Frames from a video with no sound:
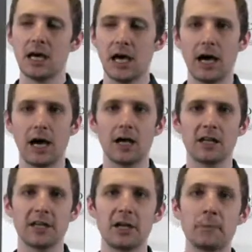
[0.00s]

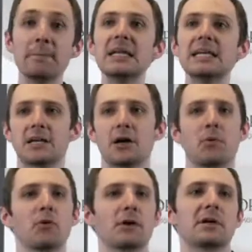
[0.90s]

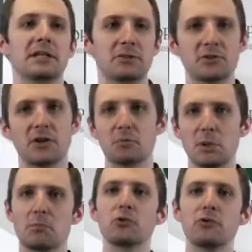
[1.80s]
appointment. You still have to be
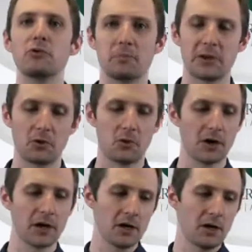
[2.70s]
approved by the
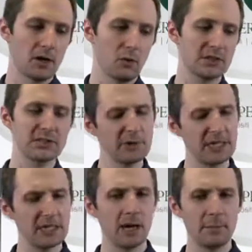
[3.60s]
court. When somebody
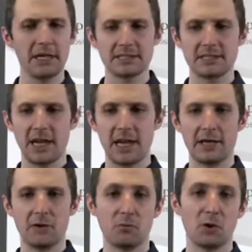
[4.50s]
nominates
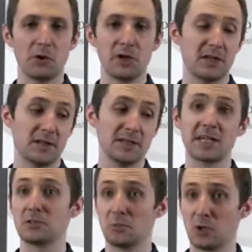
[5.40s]
what we in this
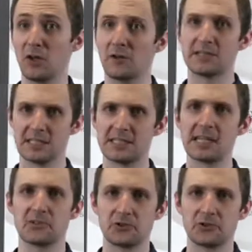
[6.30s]
case would call a successor